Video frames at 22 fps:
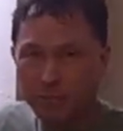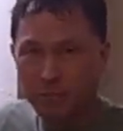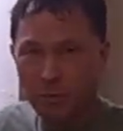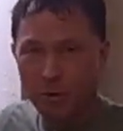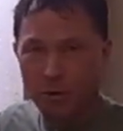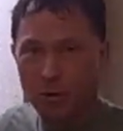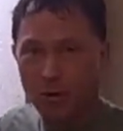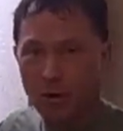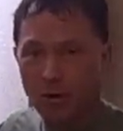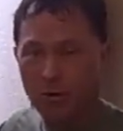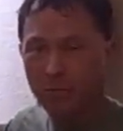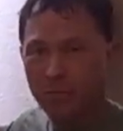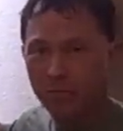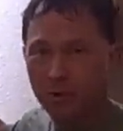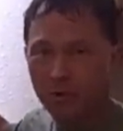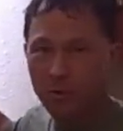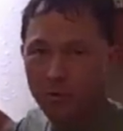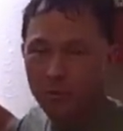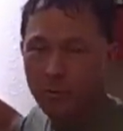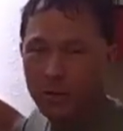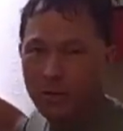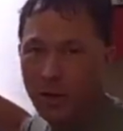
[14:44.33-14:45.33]
tea brewer.
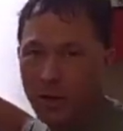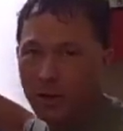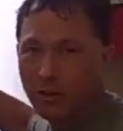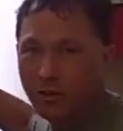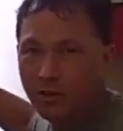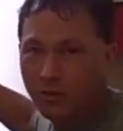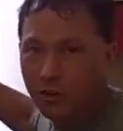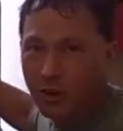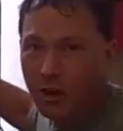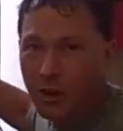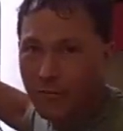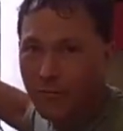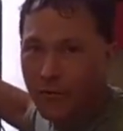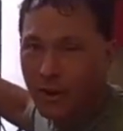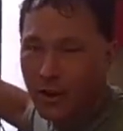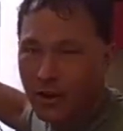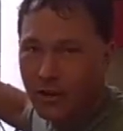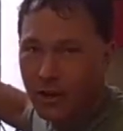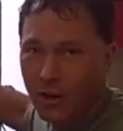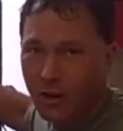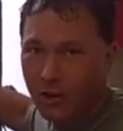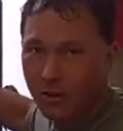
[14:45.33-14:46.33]
We got it shut off
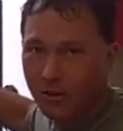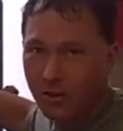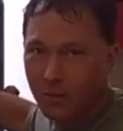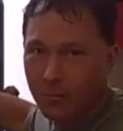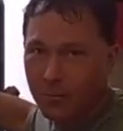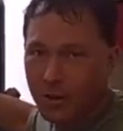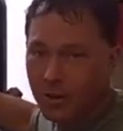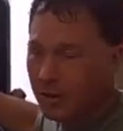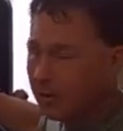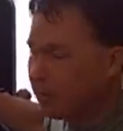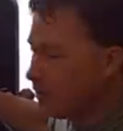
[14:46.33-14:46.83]
right now because I'm